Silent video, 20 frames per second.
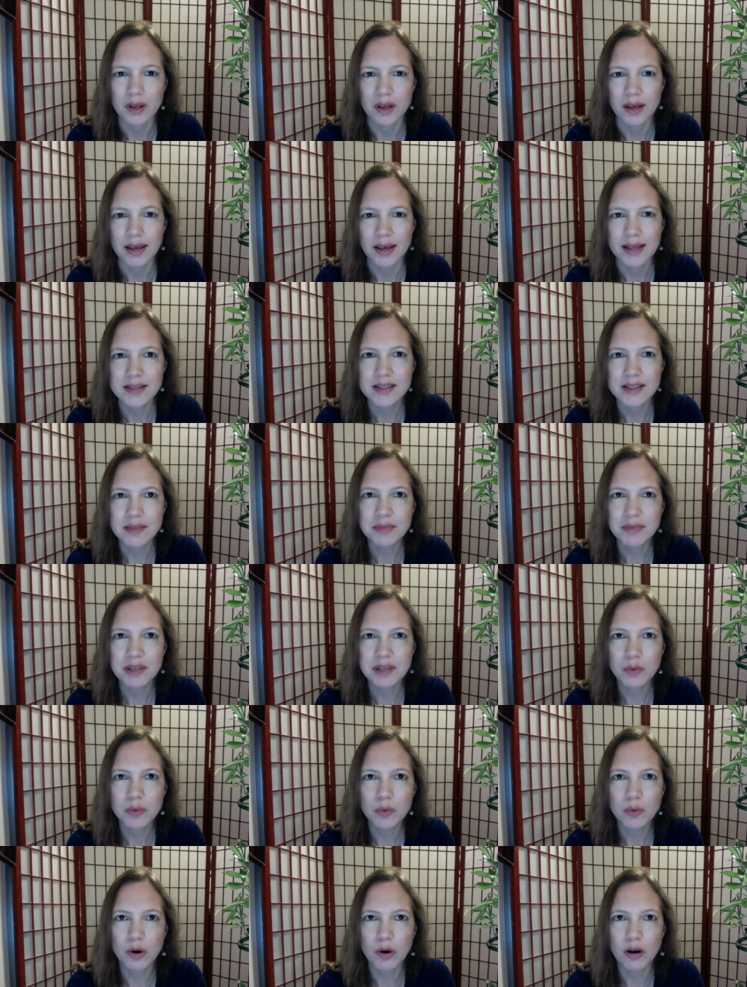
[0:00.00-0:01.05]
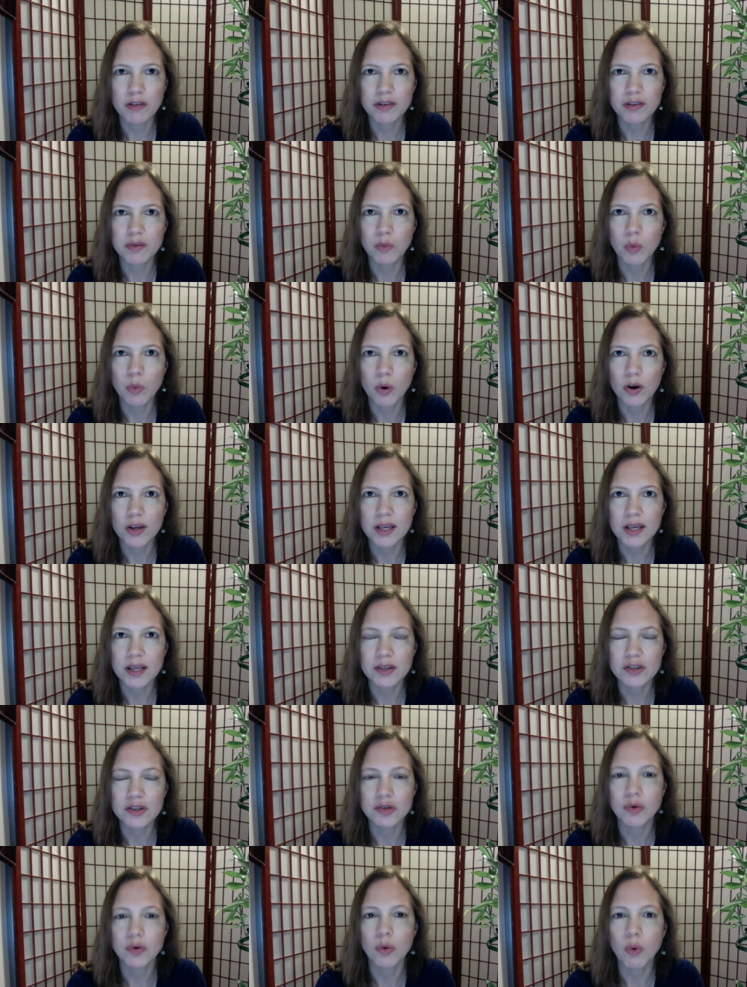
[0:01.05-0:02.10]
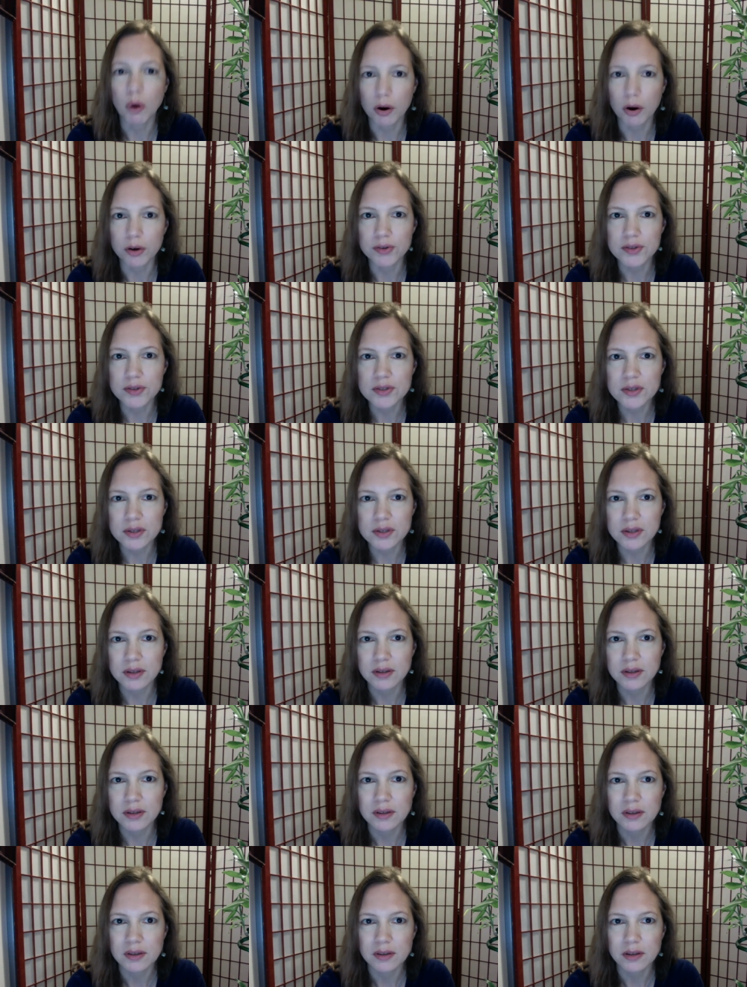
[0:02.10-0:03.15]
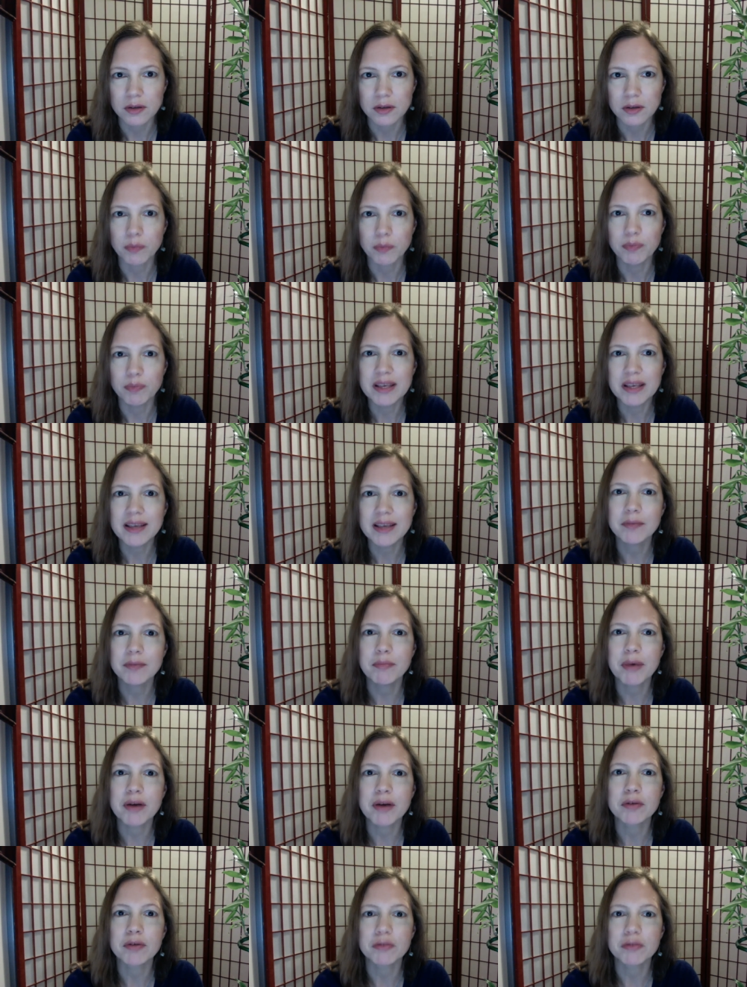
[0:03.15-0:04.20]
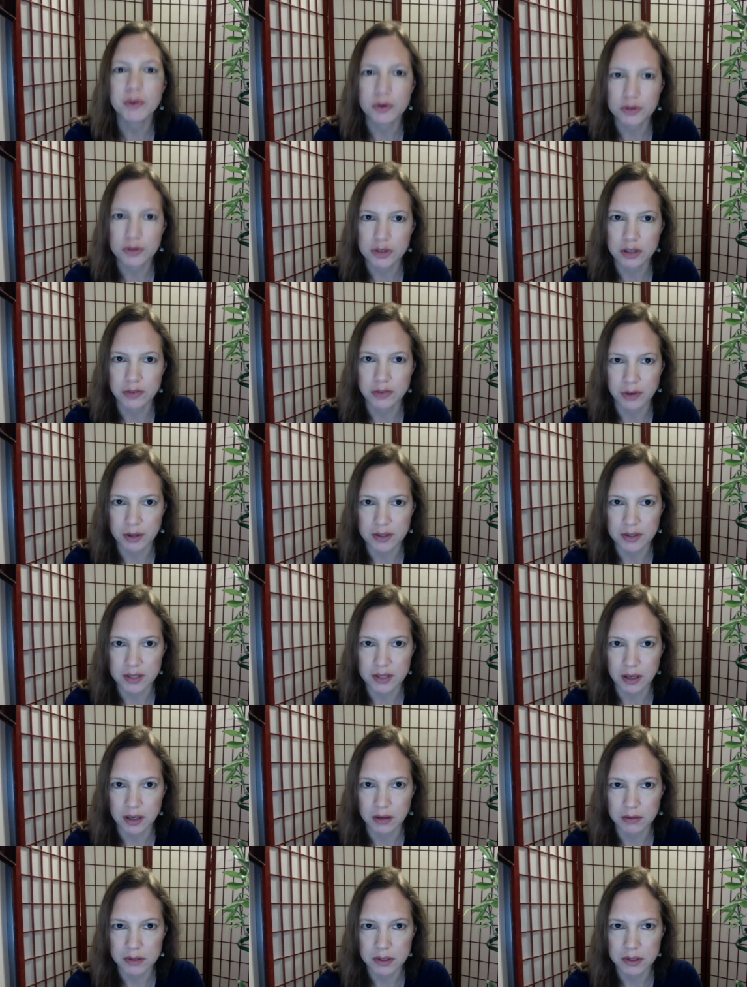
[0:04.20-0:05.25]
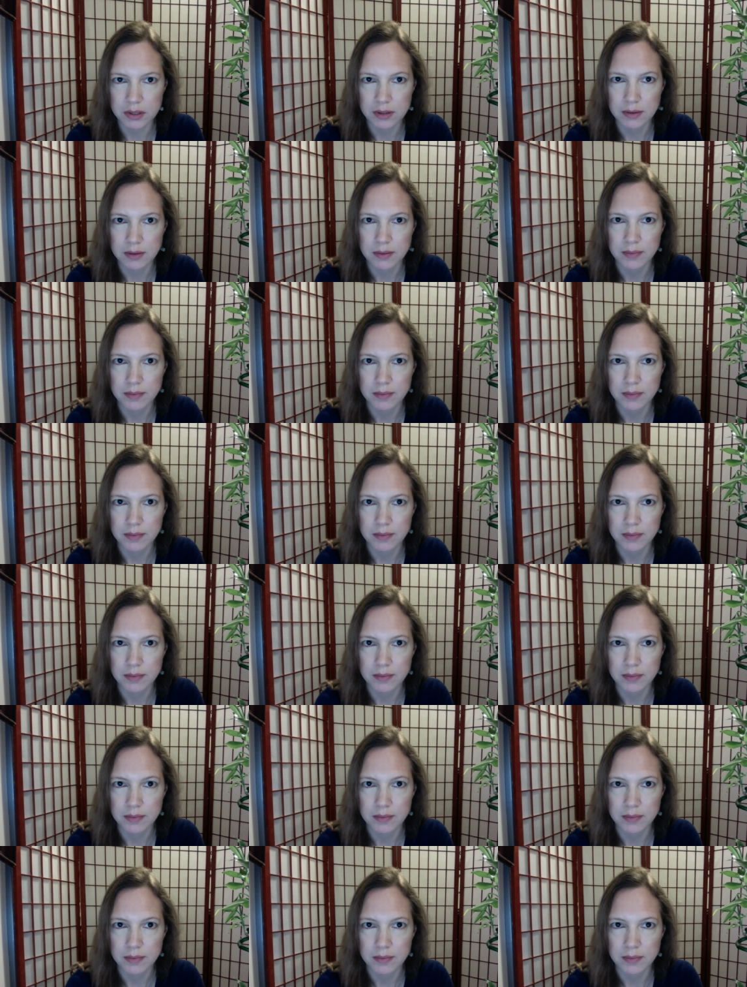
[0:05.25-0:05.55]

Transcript: It's something that we're often working towards, being a better version of ourselves.